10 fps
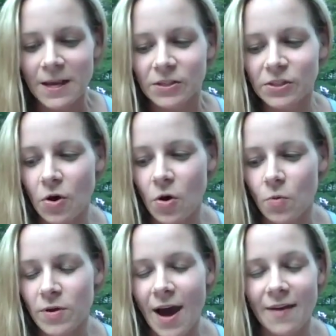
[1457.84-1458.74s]

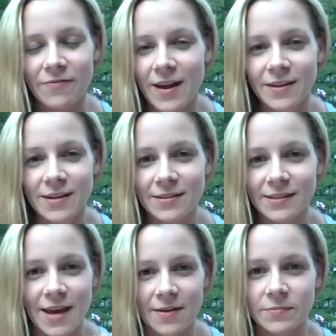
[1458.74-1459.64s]
So I finally
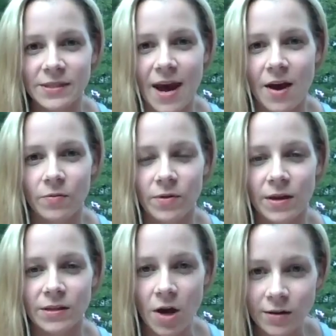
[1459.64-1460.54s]
sat him down
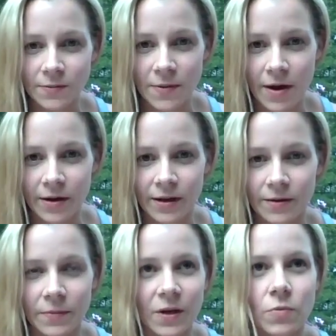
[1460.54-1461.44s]
and talked about it.
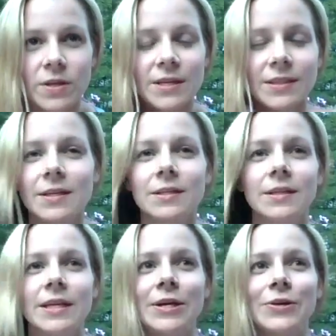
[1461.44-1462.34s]
I'm like, we need to
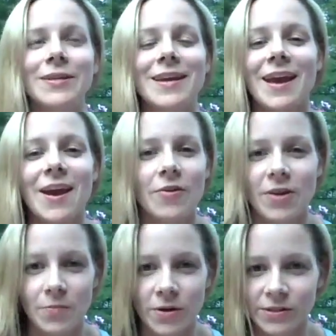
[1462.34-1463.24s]
clear the air in
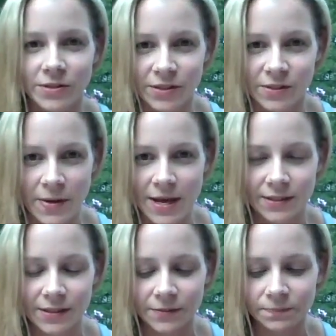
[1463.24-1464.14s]
our personal
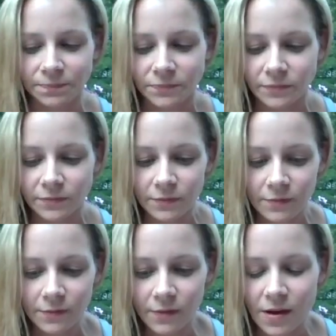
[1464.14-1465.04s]
space.
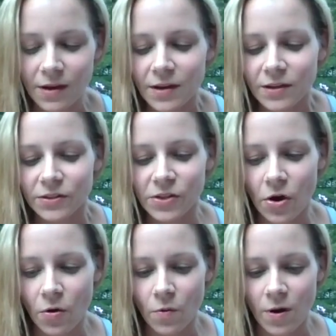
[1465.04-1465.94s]

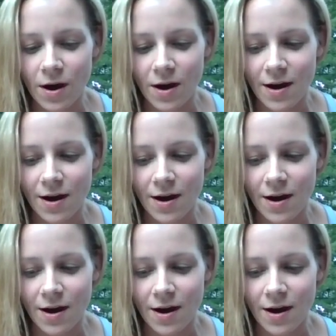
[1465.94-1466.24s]
So